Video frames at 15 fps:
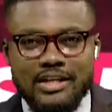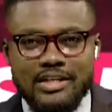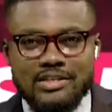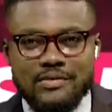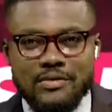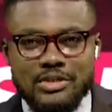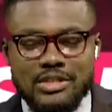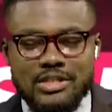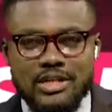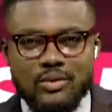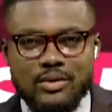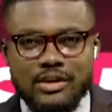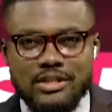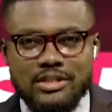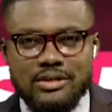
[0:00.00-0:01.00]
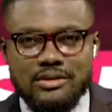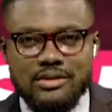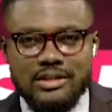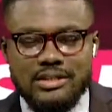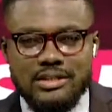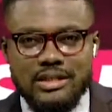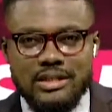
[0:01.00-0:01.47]
Well, thanks for staying with
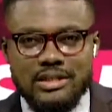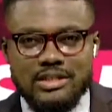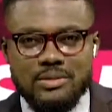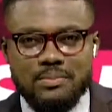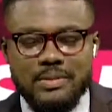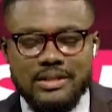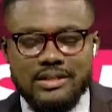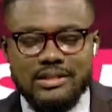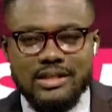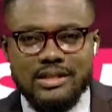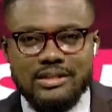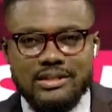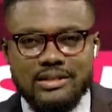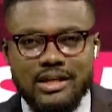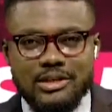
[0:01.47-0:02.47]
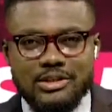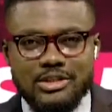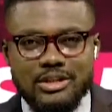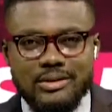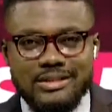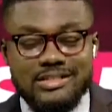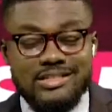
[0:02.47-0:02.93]
us. This is
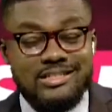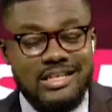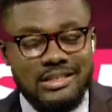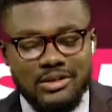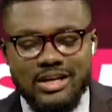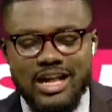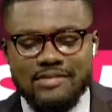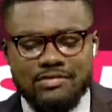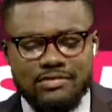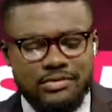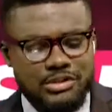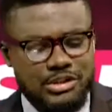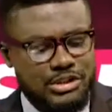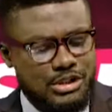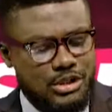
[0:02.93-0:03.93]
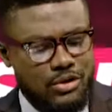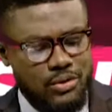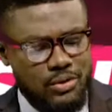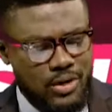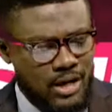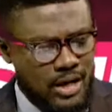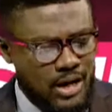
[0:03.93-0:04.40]
Business Nigeria, the second half of the
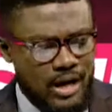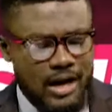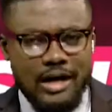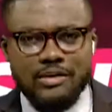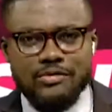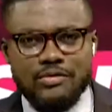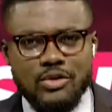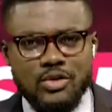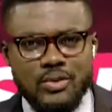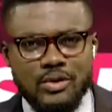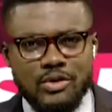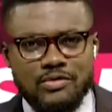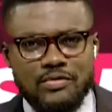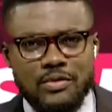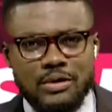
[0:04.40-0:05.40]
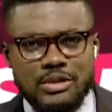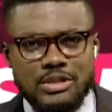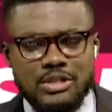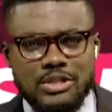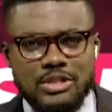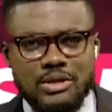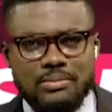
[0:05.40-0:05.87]
show. And of course, we're going to
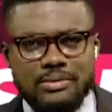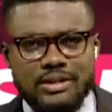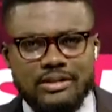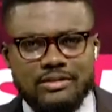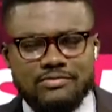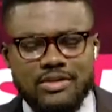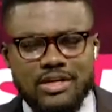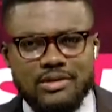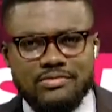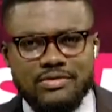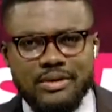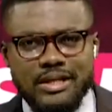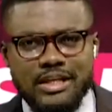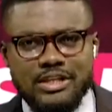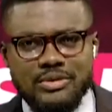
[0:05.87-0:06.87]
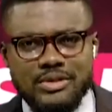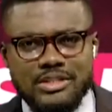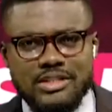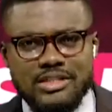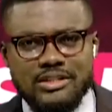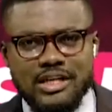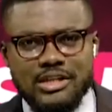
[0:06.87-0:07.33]
focus on something very, very
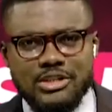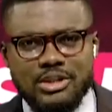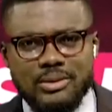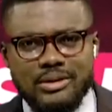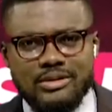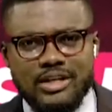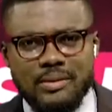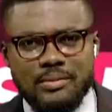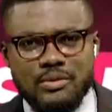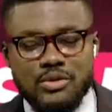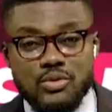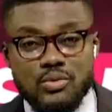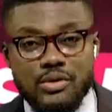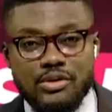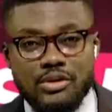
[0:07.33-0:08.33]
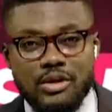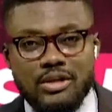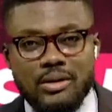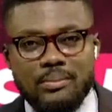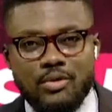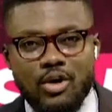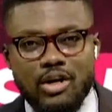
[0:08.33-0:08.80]
interesting as Nigeria grapples
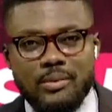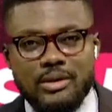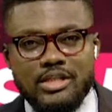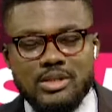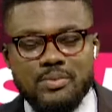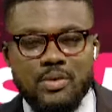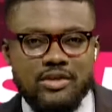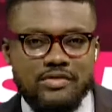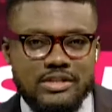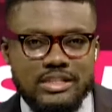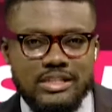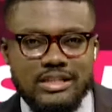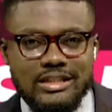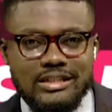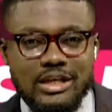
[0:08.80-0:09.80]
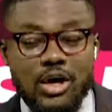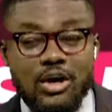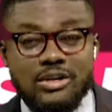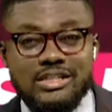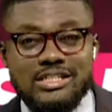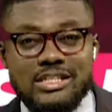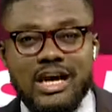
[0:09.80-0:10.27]
with unemployment,
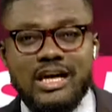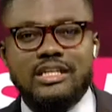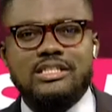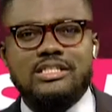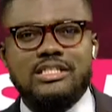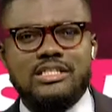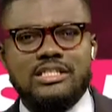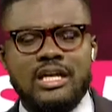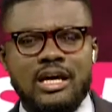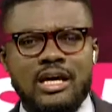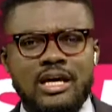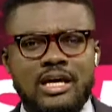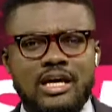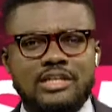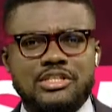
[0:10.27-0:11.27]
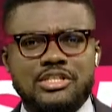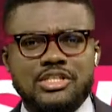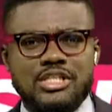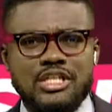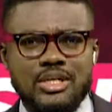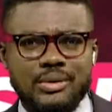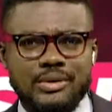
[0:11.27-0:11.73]
poverty, and other challenges.
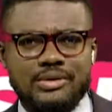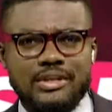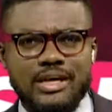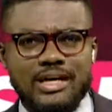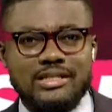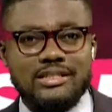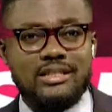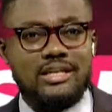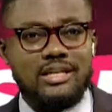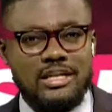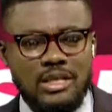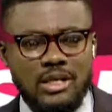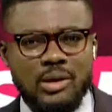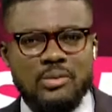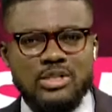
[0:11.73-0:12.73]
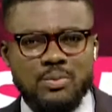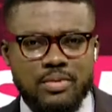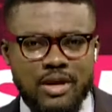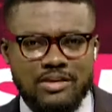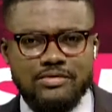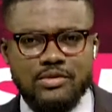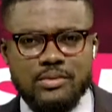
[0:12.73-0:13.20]
It is cheering that
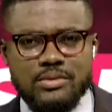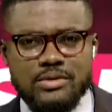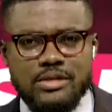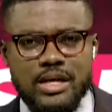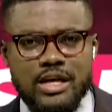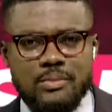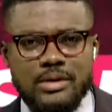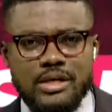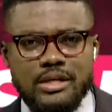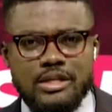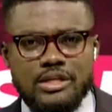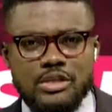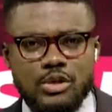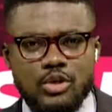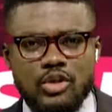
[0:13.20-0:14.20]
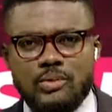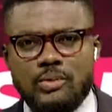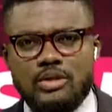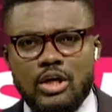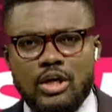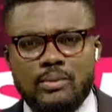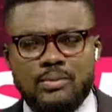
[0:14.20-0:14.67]
e-commerce platforms are beginning
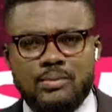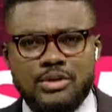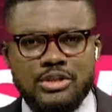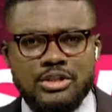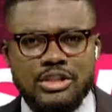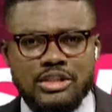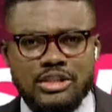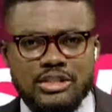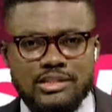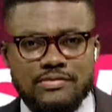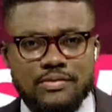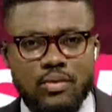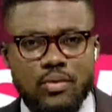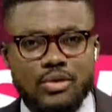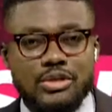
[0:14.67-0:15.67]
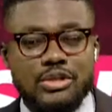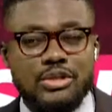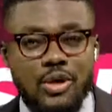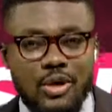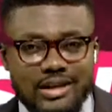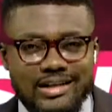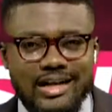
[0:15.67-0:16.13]
to open up opportunities
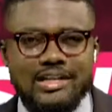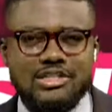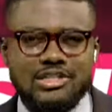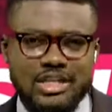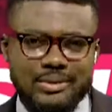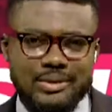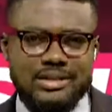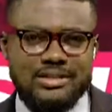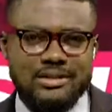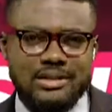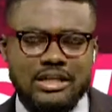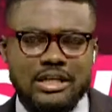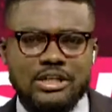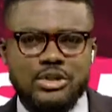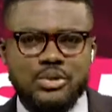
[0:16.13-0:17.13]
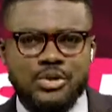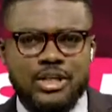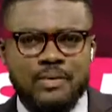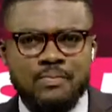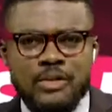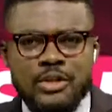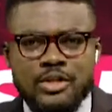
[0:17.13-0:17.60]
for young Nigerians in the
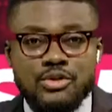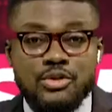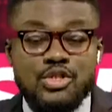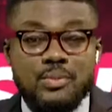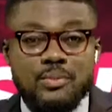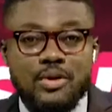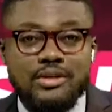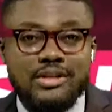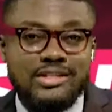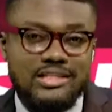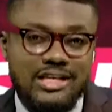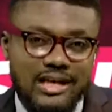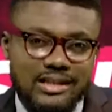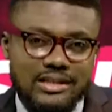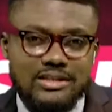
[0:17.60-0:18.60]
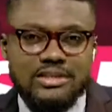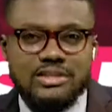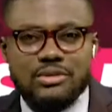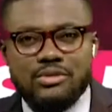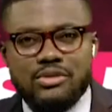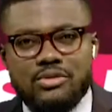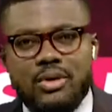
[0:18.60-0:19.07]
country to explore their
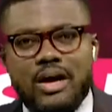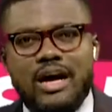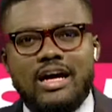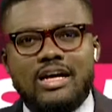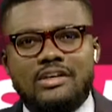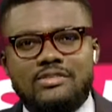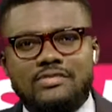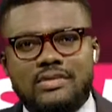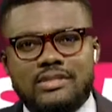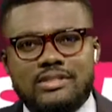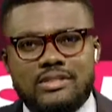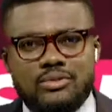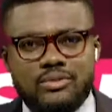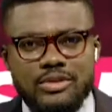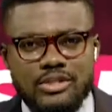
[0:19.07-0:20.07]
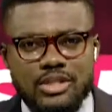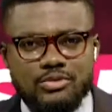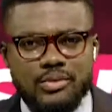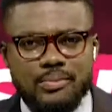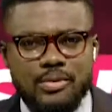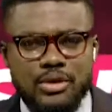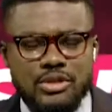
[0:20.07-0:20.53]
talent, thrive, as a
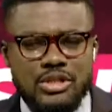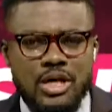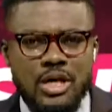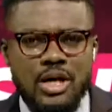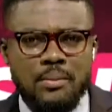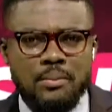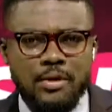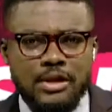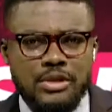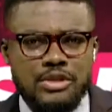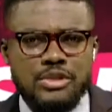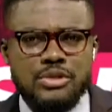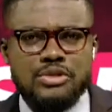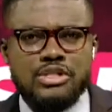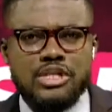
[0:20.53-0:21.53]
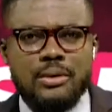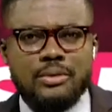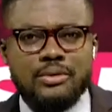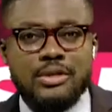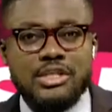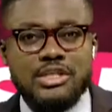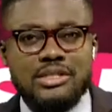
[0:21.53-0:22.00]
recent report points
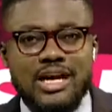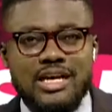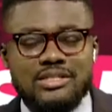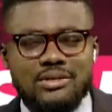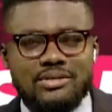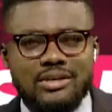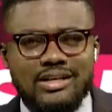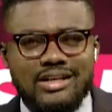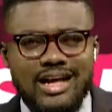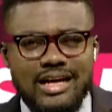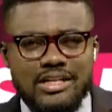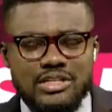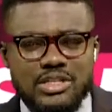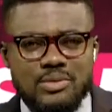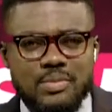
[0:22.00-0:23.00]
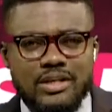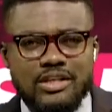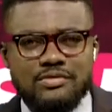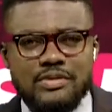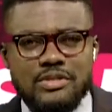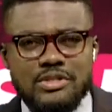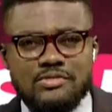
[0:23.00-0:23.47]
to job creation as the
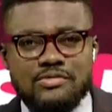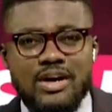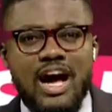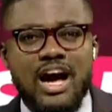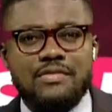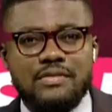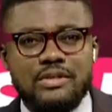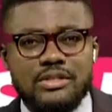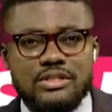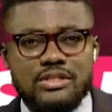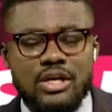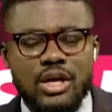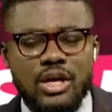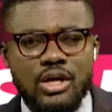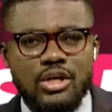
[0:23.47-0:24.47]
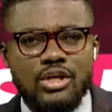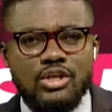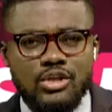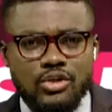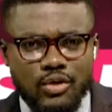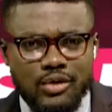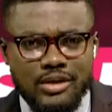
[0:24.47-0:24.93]
largest benefit of Africa's
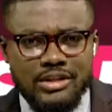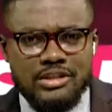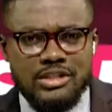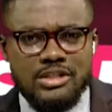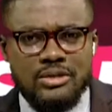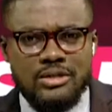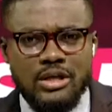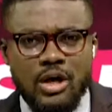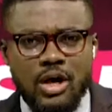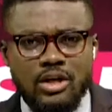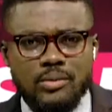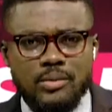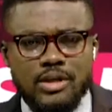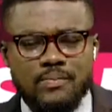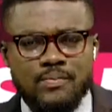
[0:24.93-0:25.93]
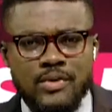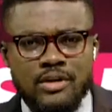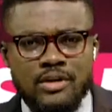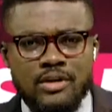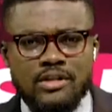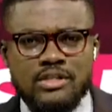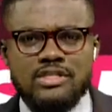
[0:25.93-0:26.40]
growing digital
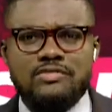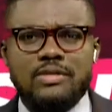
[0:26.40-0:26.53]
economy.